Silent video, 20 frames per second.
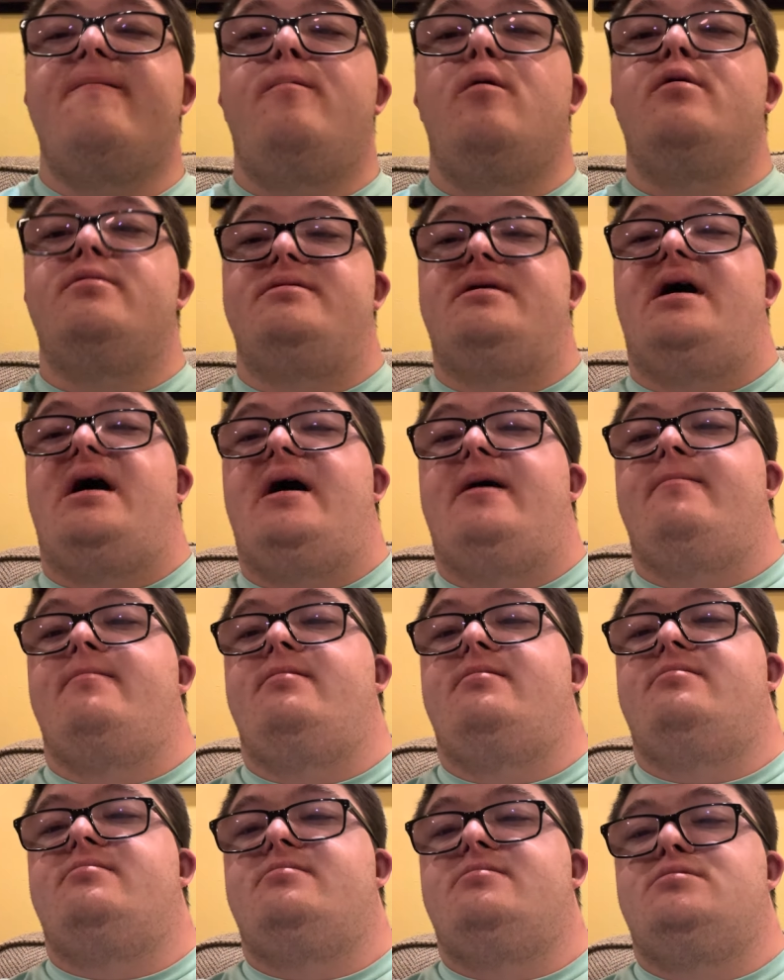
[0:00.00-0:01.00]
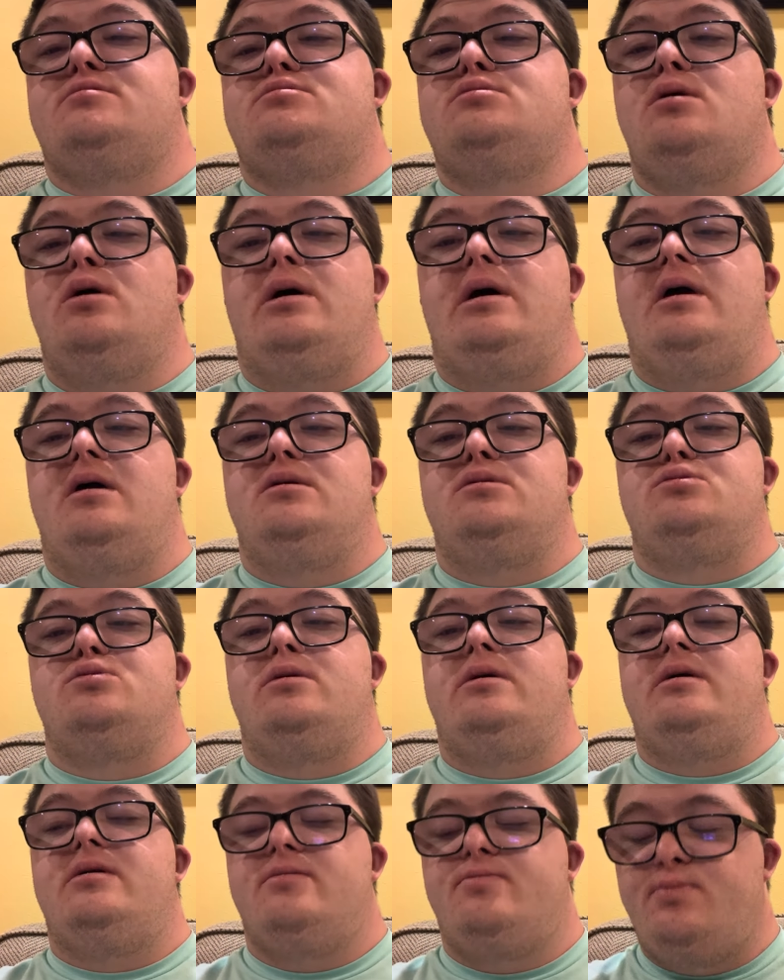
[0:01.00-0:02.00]
for that, Sean
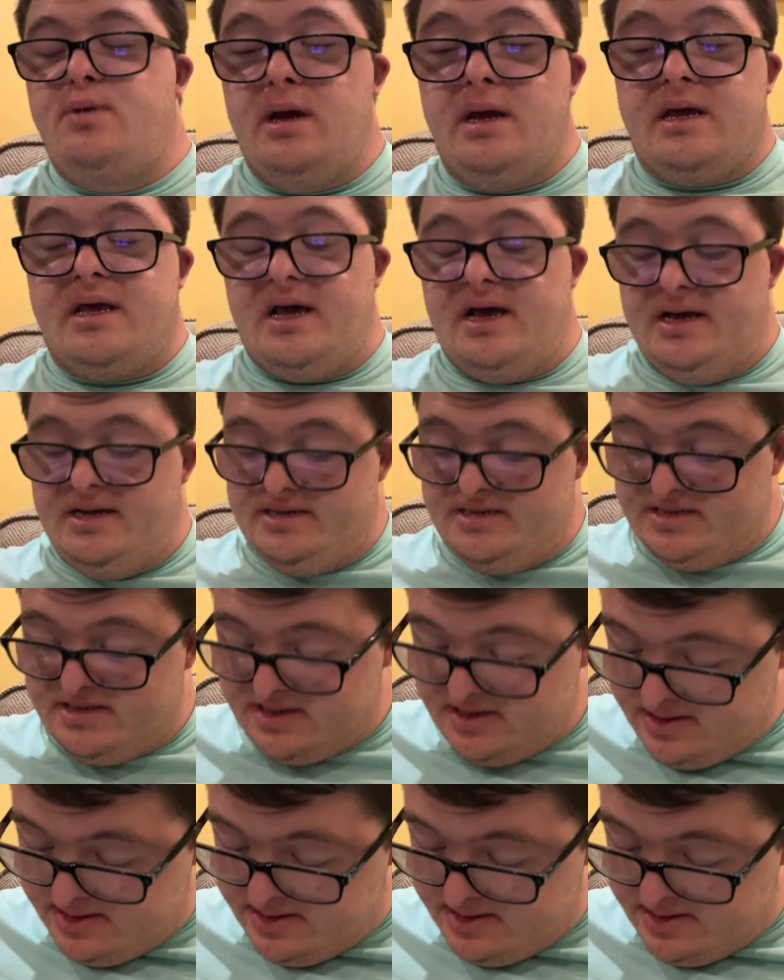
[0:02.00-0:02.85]
Hensley, because